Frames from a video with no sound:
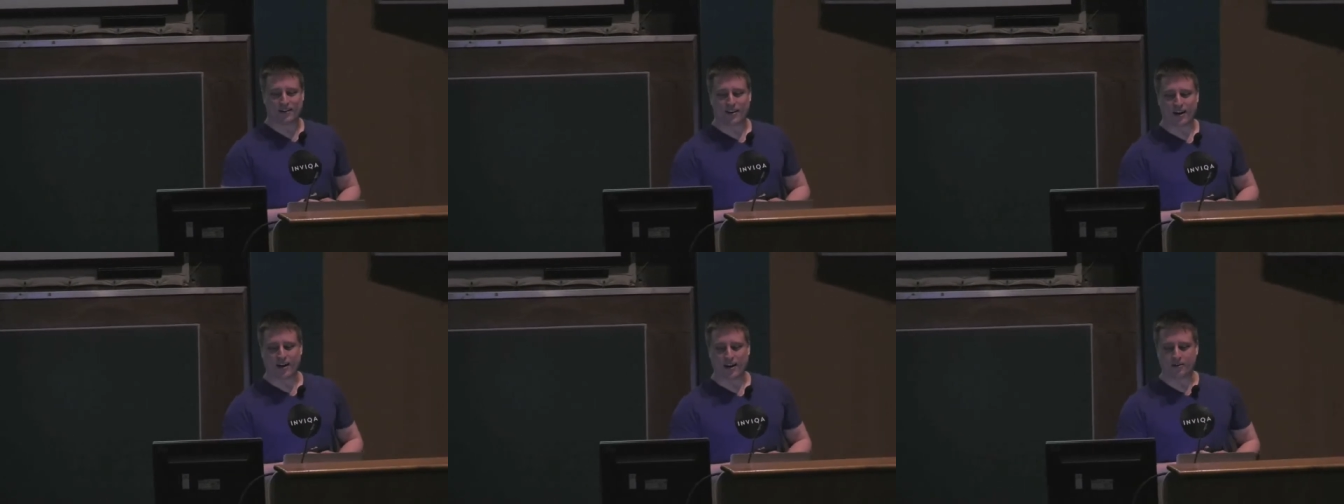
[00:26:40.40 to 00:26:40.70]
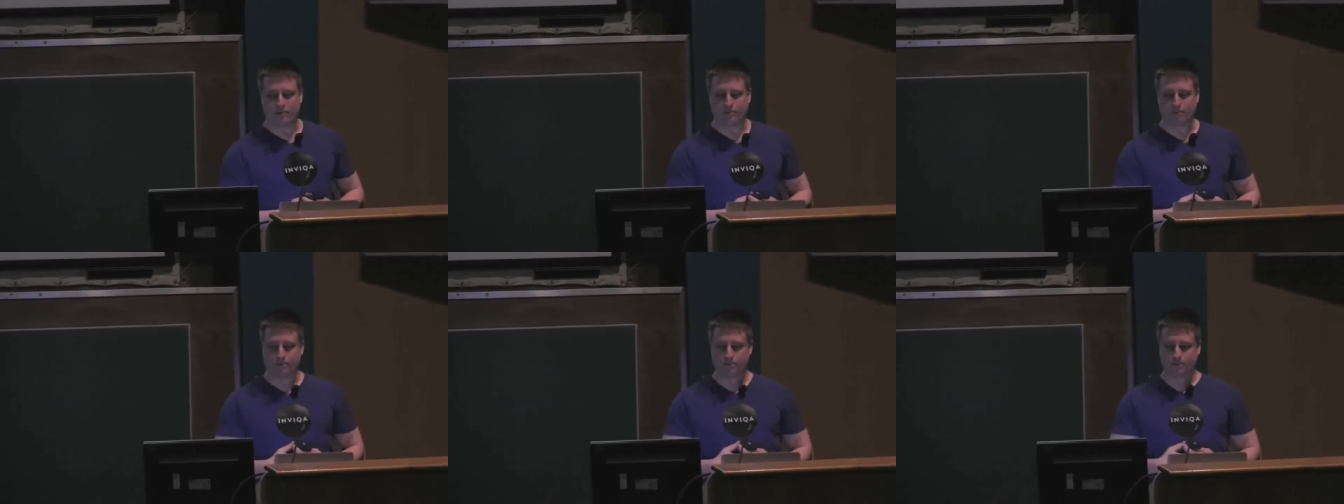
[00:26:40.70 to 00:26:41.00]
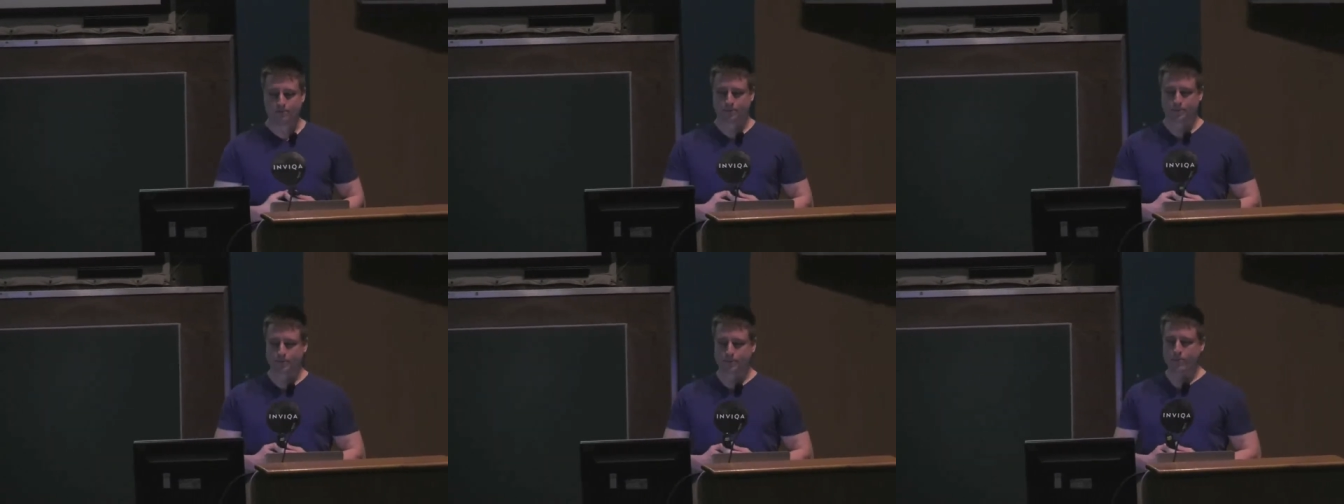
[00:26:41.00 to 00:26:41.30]

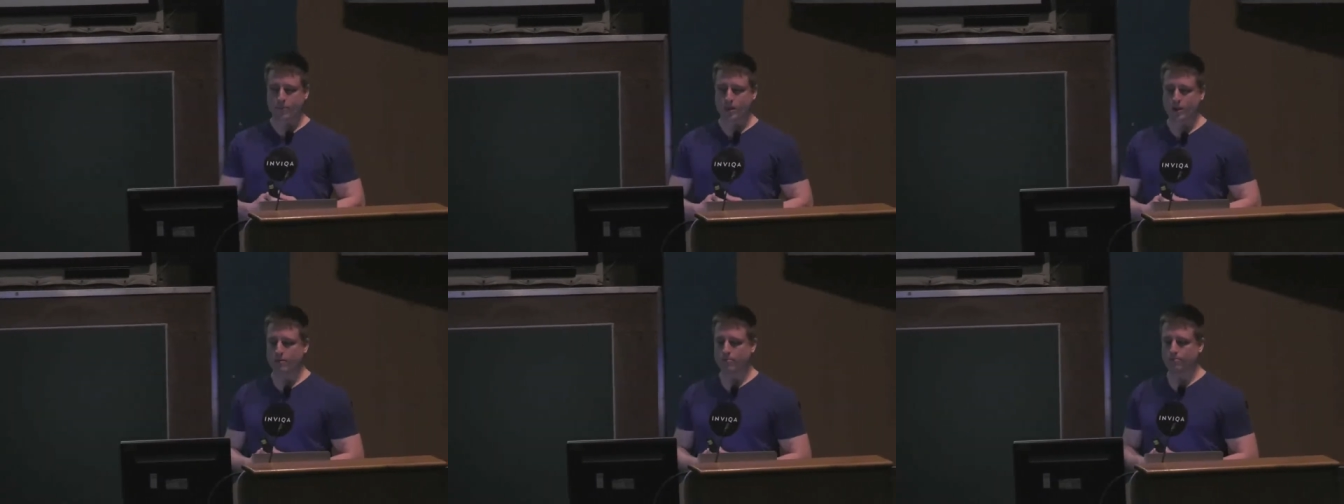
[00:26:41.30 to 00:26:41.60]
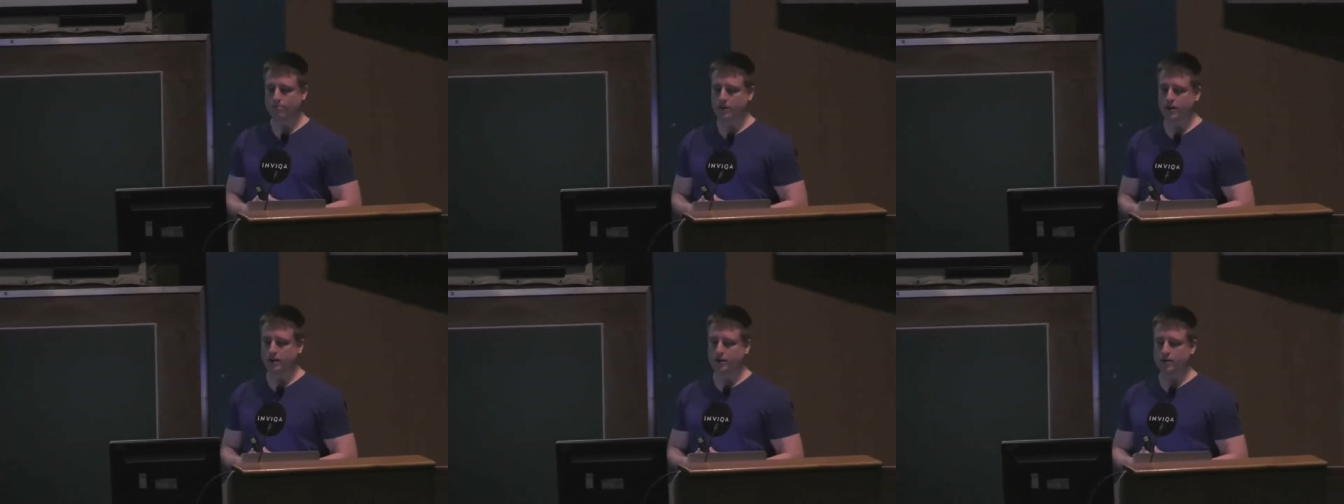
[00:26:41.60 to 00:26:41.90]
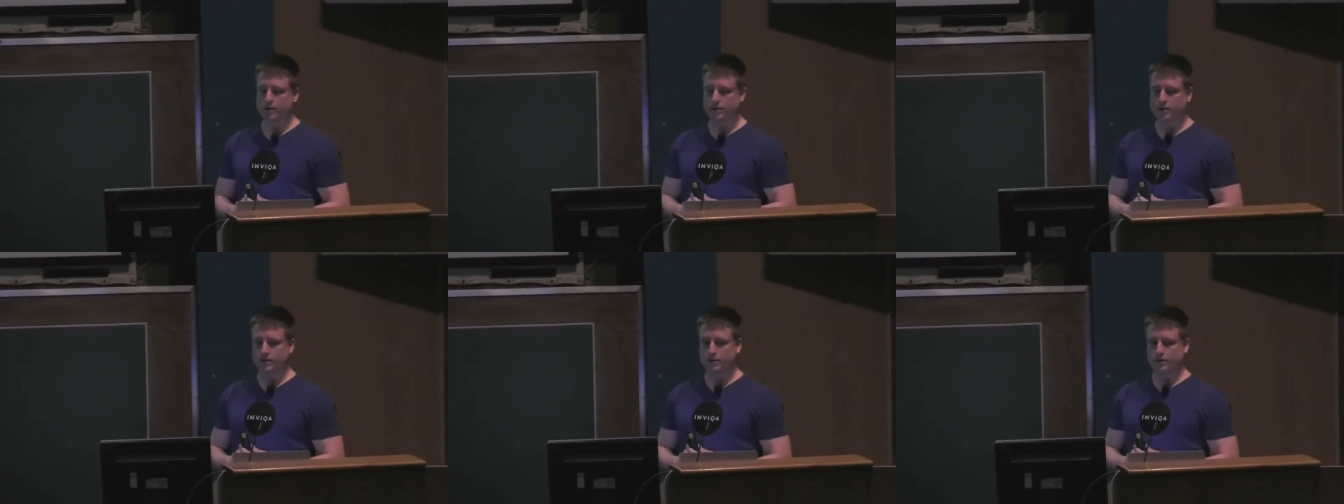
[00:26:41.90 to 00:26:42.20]

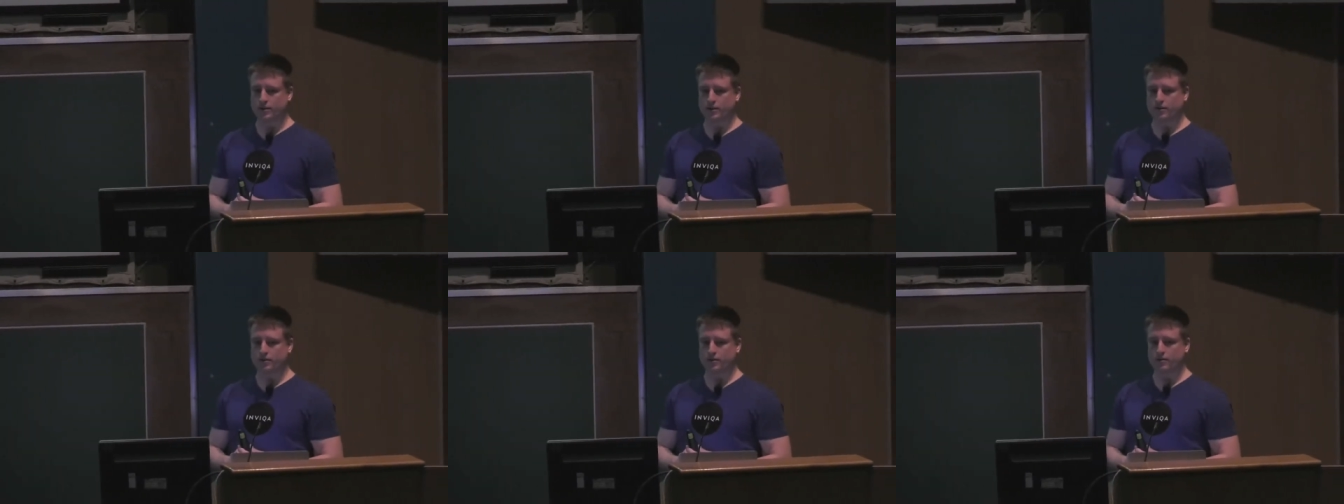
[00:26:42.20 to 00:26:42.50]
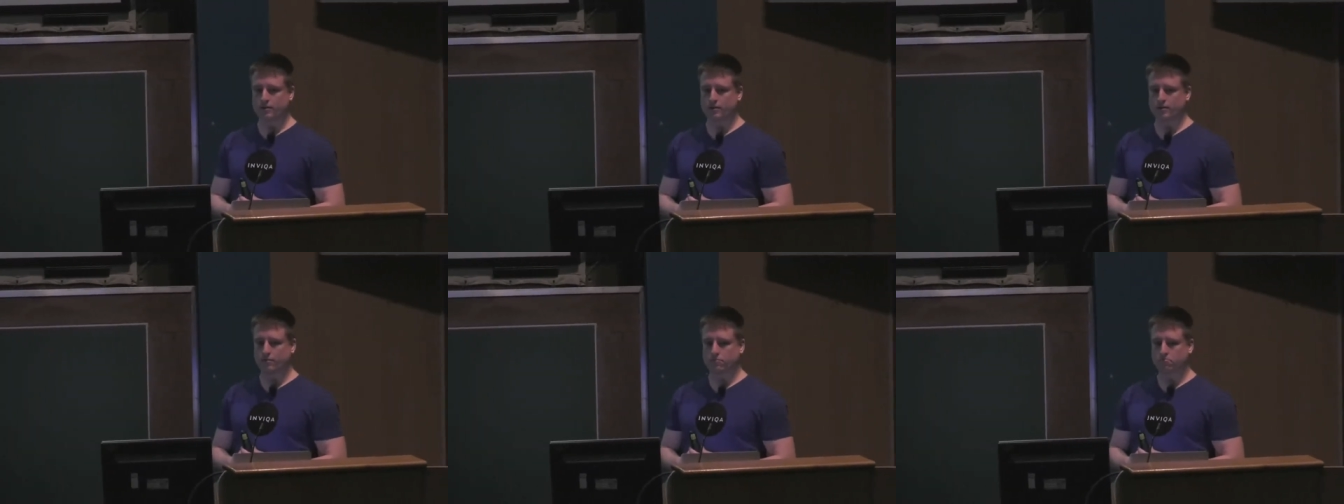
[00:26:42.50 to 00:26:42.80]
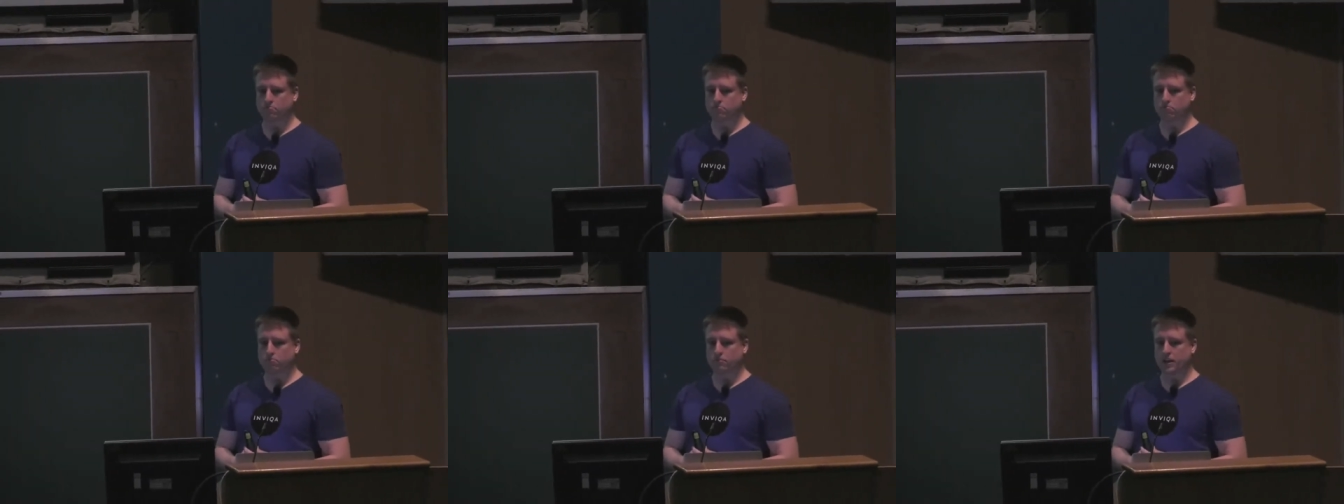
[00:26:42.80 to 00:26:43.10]
But
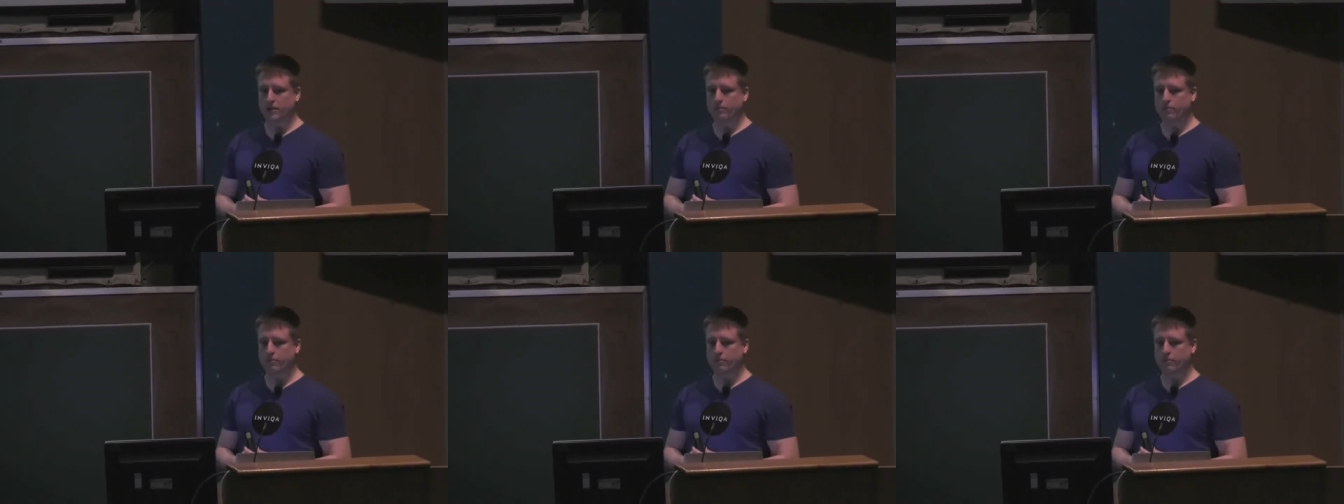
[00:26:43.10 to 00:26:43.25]
the